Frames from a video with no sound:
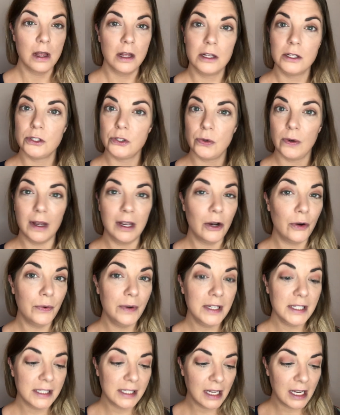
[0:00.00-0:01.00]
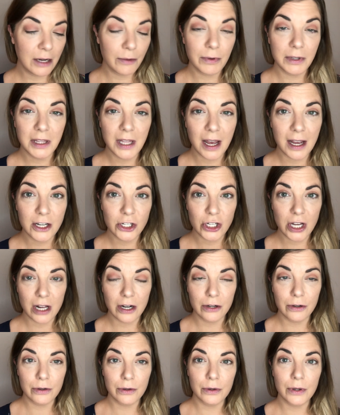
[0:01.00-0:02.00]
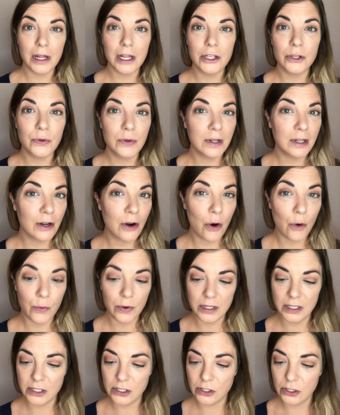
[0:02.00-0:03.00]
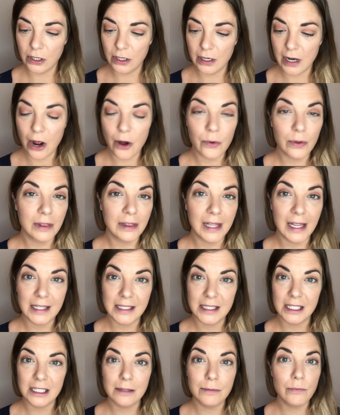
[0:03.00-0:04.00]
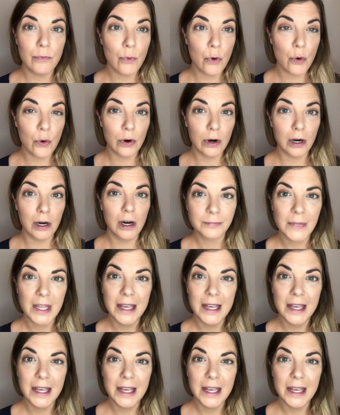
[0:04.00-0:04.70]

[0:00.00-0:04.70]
So I always say with eyeshadow, you can always start out less is more.